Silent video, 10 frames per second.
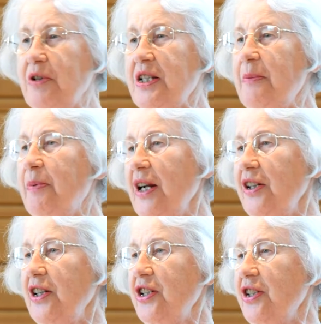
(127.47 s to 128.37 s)
was a
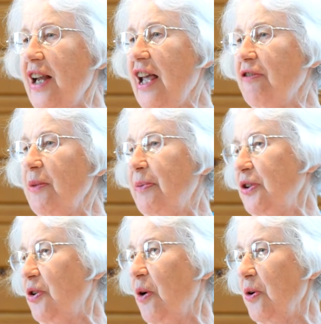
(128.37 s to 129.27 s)
British naval
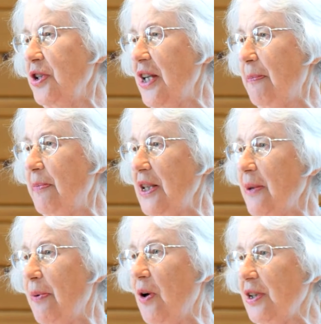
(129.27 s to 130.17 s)
patrol ship in the
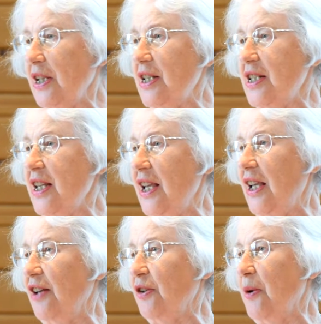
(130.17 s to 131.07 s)
Baltic
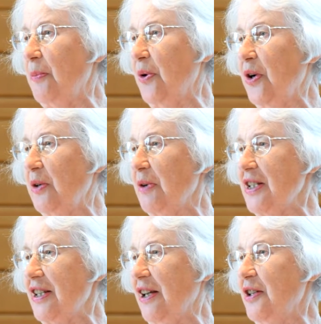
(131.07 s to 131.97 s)
Sea, and on board
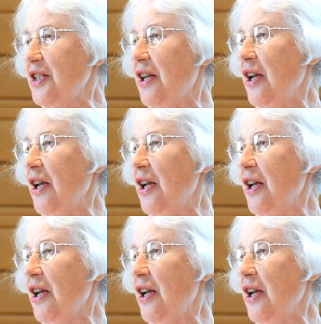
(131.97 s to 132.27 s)
was a